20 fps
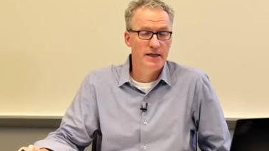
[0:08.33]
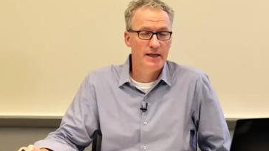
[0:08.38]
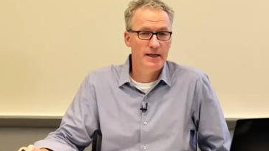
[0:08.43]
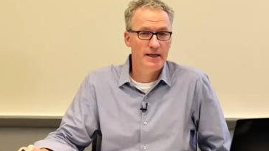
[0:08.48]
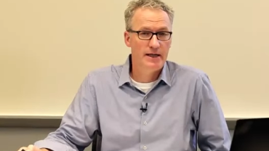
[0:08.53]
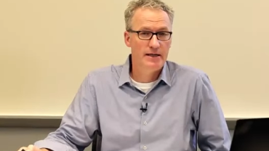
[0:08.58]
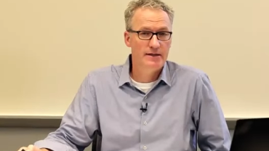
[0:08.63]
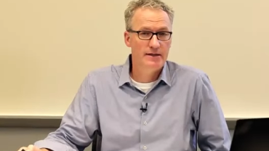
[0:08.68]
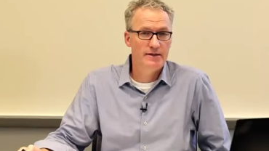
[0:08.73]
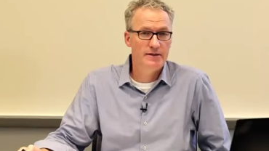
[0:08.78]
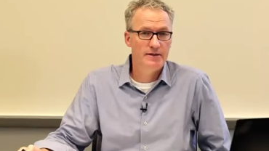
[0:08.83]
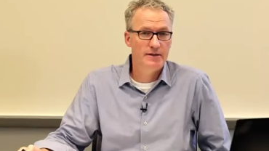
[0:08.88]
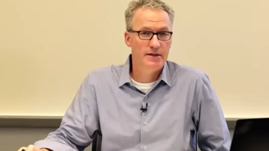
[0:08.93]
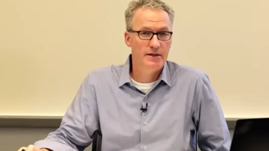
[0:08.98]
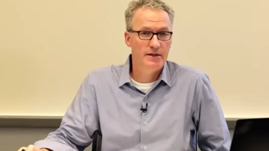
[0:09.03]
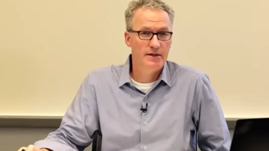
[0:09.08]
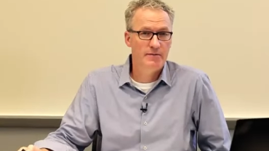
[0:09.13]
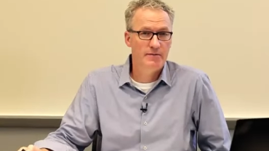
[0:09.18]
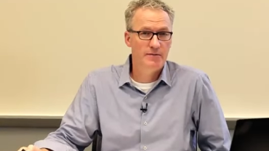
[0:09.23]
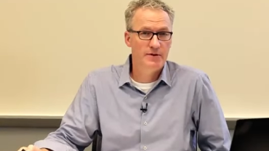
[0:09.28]
And
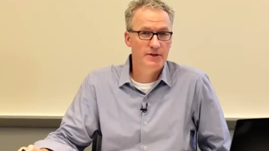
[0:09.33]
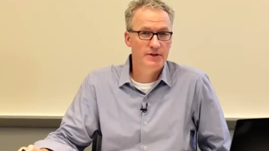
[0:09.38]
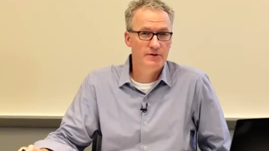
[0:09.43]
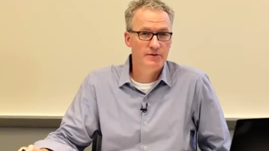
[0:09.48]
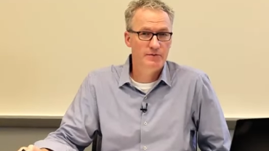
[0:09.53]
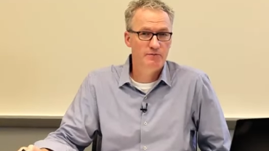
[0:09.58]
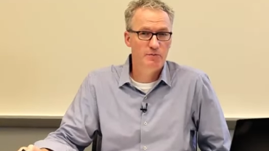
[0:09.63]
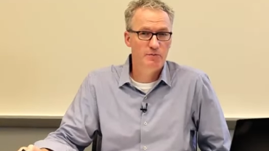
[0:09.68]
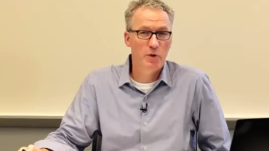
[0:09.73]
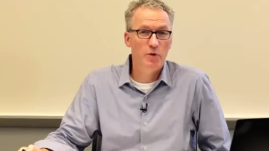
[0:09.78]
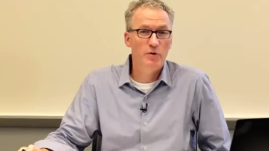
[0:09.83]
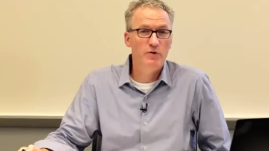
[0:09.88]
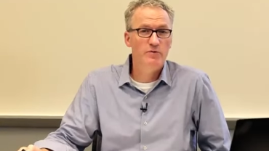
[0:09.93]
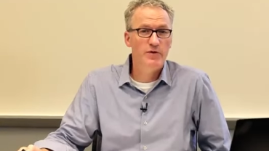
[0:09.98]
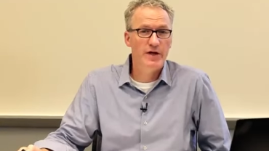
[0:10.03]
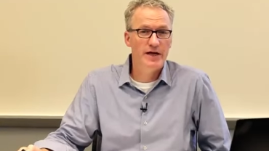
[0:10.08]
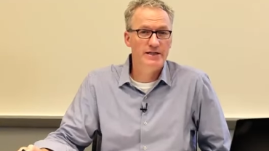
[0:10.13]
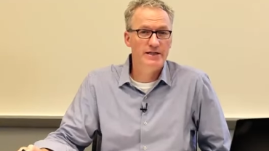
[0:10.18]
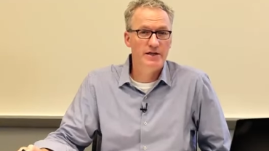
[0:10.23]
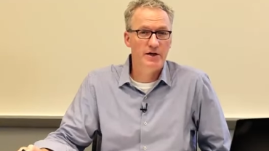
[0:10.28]
this
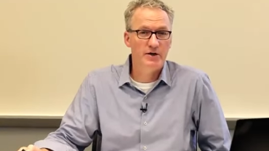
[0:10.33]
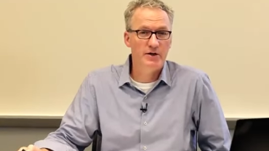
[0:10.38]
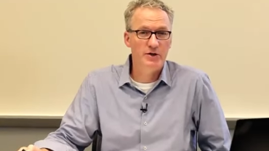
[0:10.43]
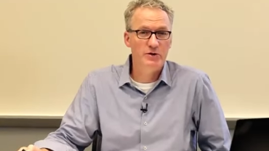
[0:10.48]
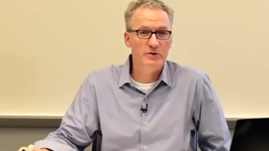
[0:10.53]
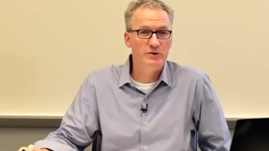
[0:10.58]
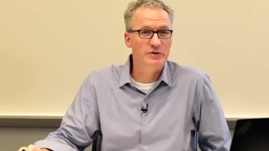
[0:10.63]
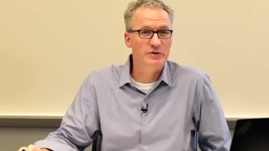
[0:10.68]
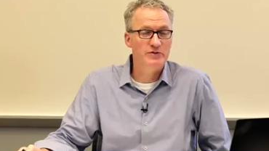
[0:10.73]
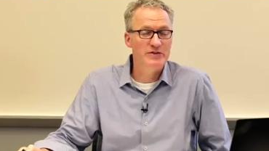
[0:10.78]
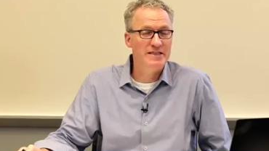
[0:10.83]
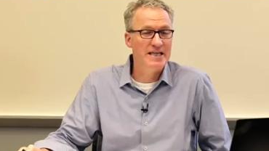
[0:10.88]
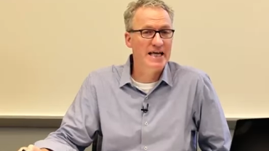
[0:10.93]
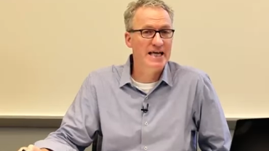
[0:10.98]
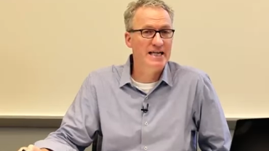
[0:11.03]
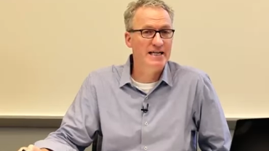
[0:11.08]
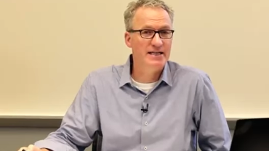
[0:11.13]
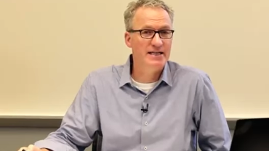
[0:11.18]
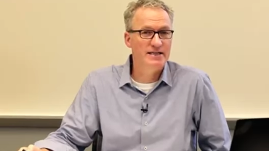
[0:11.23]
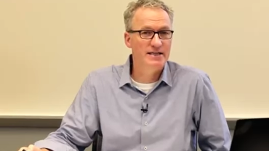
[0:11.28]
motivates our use of
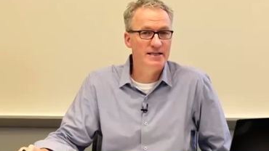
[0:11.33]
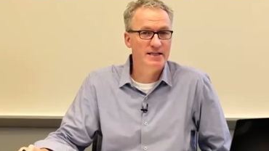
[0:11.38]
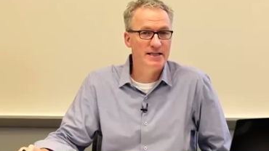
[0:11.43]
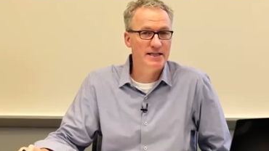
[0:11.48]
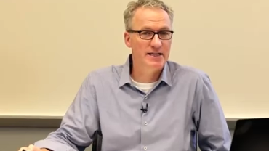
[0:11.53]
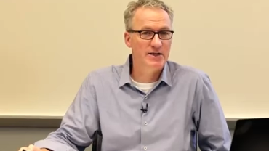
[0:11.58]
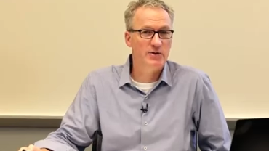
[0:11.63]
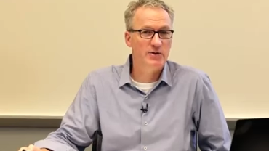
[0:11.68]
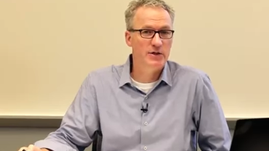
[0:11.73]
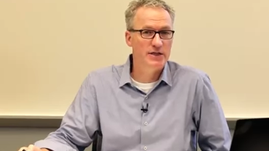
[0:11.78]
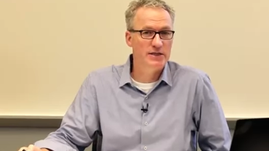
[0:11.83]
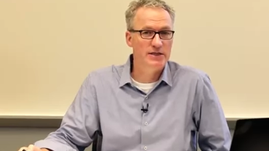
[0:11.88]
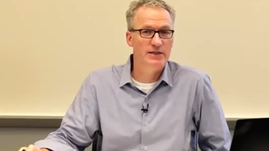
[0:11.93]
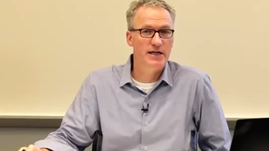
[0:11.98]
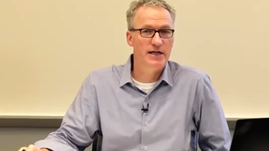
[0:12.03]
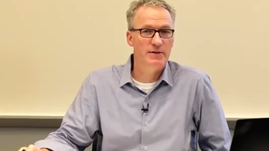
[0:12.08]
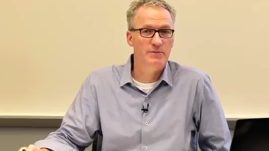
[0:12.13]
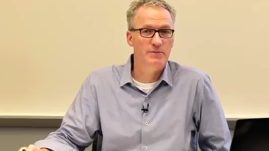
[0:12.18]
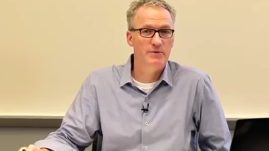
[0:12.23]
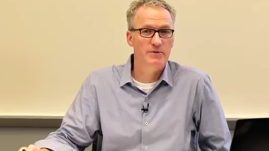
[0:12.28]
data to increase
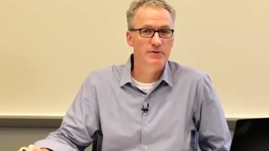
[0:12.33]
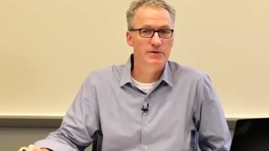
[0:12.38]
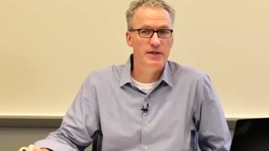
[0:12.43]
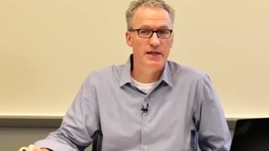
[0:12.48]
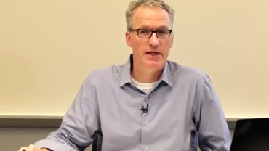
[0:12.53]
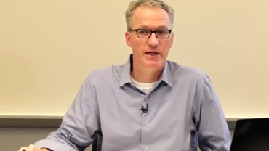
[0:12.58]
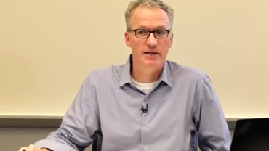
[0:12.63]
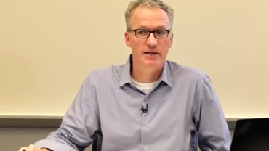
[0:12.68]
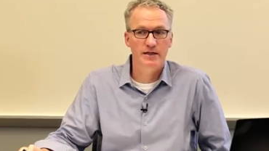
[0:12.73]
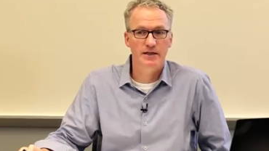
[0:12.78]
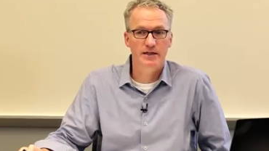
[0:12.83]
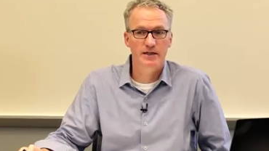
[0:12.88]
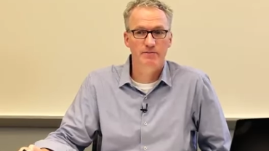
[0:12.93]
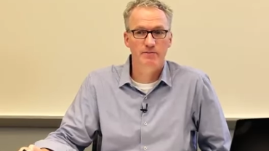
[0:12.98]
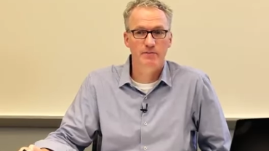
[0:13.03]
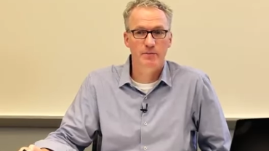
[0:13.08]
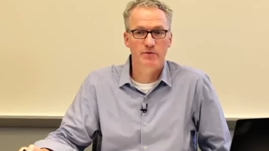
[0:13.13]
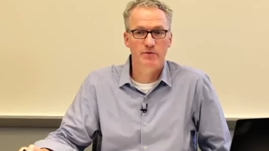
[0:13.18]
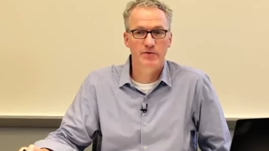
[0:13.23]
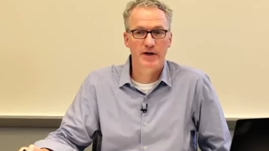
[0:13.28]
samples and
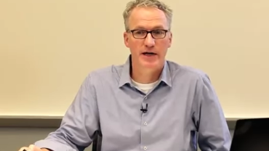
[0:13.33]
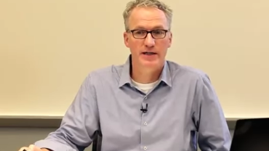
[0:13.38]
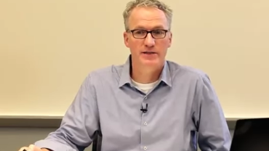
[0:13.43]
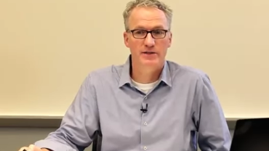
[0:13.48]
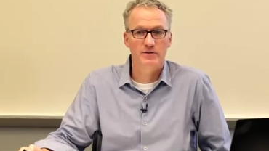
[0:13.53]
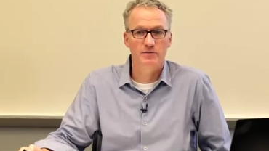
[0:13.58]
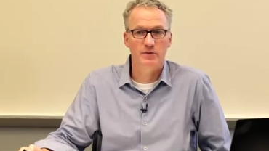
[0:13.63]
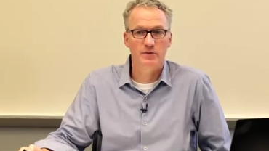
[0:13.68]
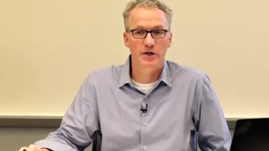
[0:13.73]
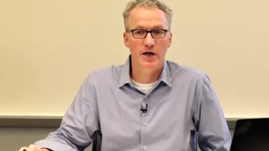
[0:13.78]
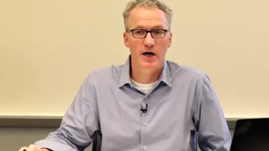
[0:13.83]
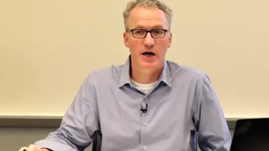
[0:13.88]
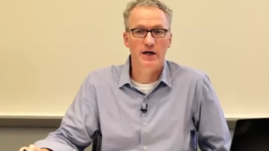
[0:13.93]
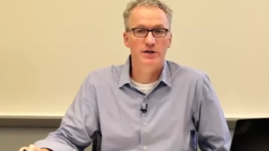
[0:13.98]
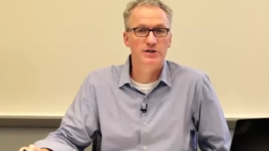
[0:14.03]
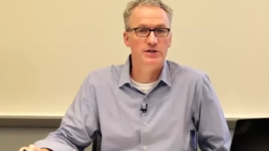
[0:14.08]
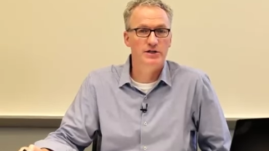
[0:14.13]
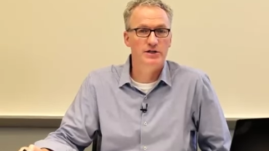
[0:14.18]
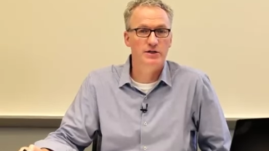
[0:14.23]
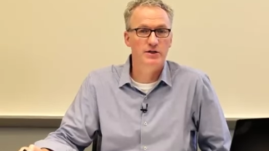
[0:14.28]
provide some
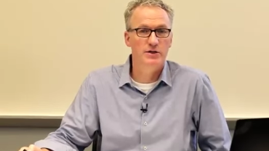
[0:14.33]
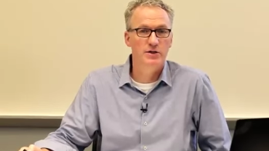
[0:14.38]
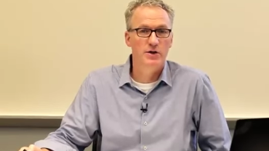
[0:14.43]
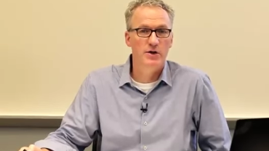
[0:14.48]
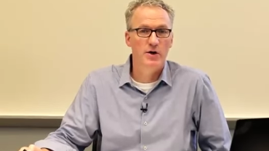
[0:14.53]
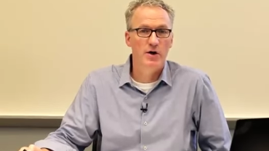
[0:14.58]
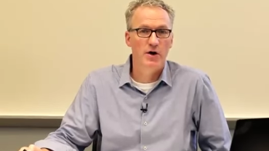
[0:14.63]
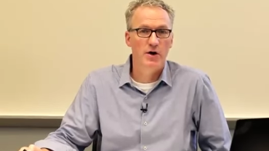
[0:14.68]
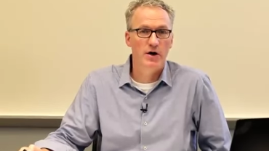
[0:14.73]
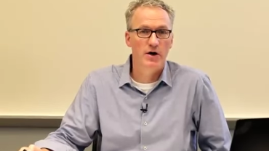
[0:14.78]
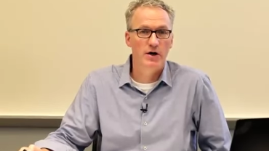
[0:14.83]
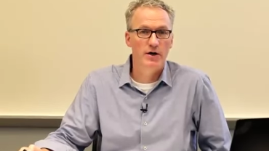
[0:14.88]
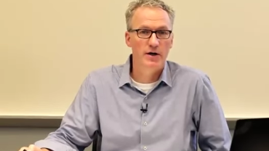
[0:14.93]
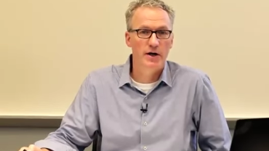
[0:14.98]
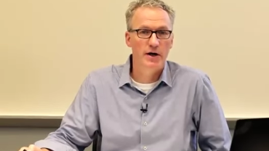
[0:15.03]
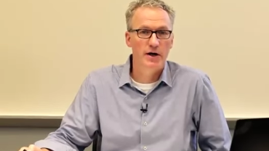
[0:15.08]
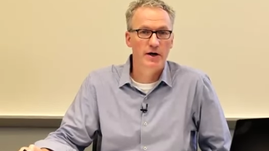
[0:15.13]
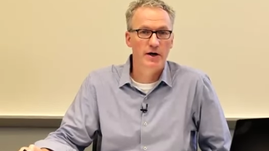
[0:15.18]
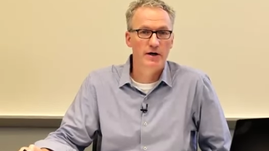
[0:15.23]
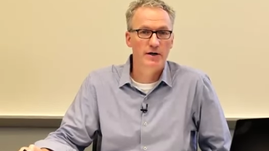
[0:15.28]
caution
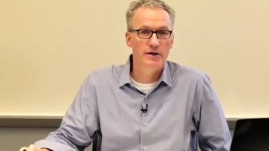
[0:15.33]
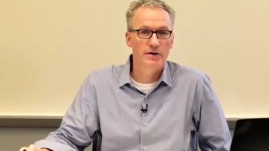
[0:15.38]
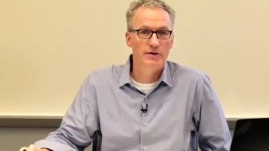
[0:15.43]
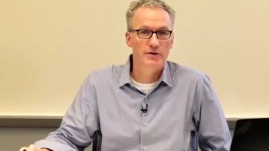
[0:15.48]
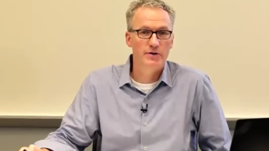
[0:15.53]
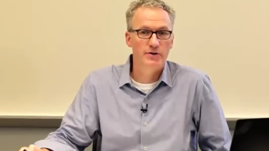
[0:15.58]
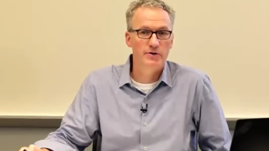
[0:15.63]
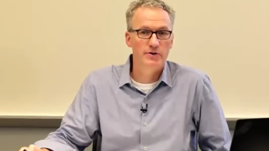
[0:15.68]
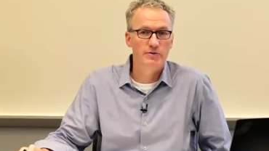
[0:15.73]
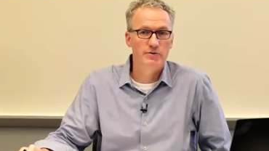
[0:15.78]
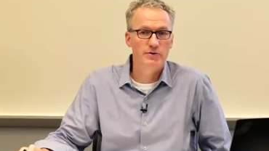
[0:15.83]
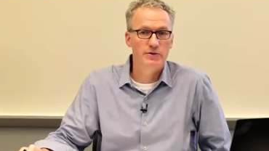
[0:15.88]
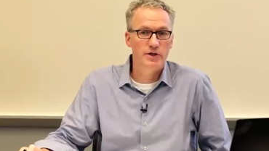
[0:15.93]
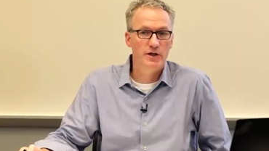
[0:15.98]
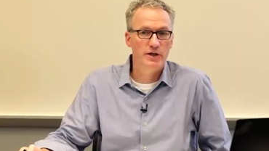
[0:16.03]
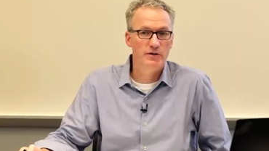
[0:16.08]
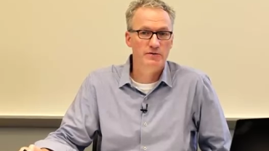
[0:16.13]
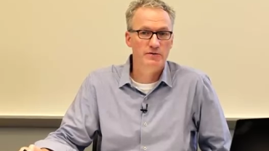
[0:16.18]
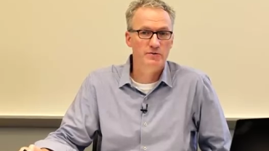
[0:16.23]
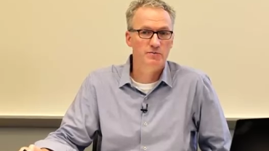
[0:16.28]
on our use
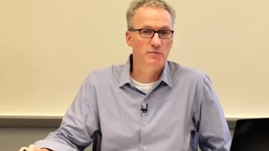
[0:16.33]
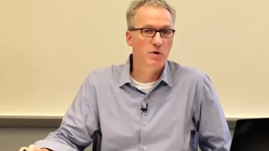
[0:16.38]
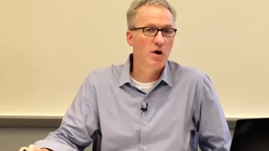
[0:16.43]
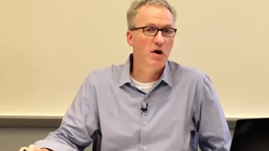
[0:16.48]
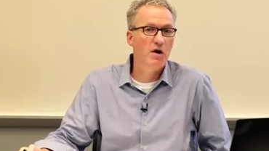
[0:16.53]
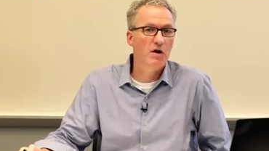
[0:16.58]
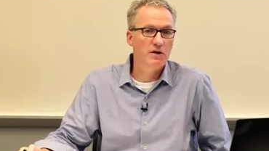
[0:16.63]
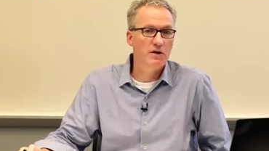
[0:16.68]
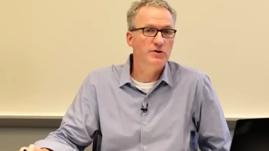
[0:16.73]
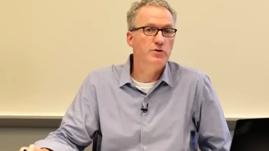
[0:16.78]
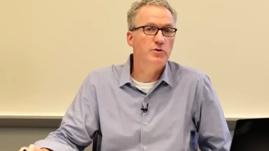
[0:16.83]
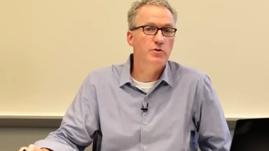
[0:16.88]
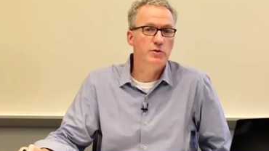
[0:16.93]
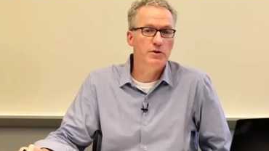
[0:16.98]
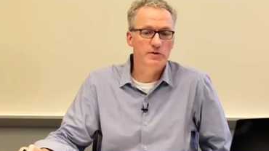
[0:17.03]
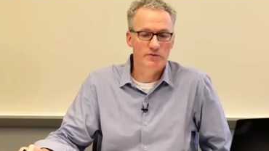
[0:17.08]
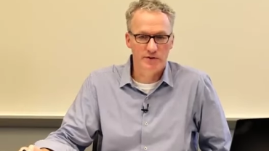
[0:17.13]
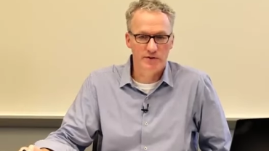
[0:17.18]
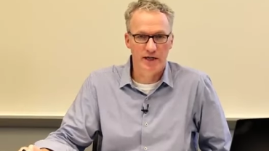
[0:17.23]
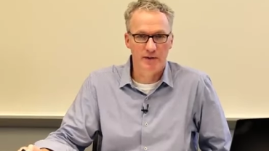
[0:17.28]
of small,
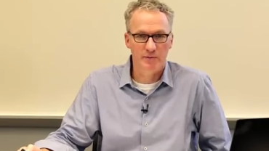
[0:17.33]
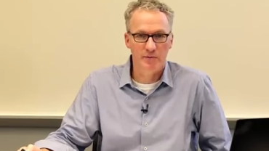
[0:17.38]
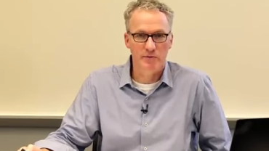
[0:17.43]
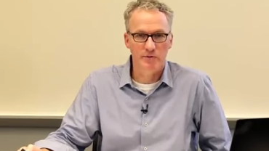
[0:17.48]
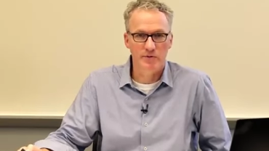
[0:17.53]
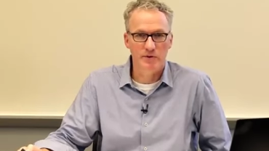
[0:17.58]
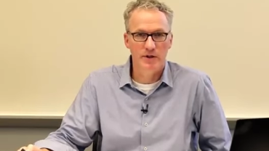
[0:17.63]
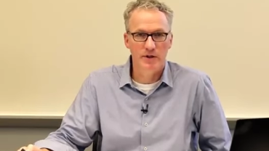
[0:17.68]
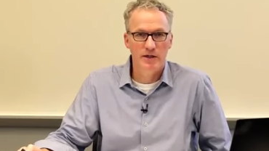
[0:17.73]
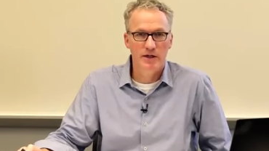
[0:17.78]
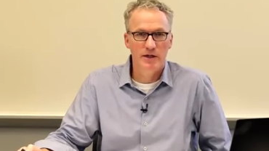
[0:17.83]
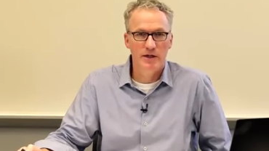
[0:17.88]
intuitive samples.